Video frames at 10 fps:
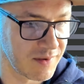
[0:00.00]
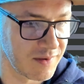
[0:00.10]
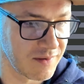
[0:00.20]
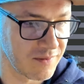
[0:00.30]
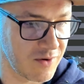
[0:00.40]

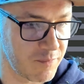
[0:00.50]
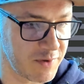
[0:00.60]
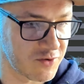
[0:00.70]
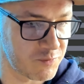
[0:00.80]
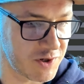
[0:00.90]
copy
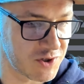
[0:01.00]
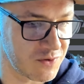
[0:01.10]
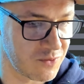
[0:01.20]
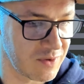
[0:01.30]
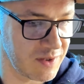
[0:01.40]
expression
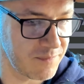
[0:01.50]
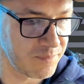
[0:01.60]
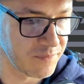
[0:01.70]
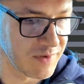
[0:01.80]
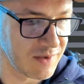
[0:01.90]
only.
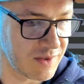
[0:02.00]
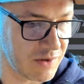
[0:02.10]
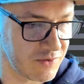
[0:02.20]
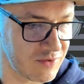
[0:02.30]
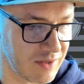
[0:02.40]
Now I
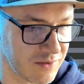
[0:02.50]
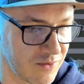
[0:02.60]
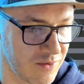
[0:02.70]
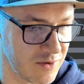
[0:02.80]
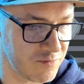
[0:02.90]
select all of my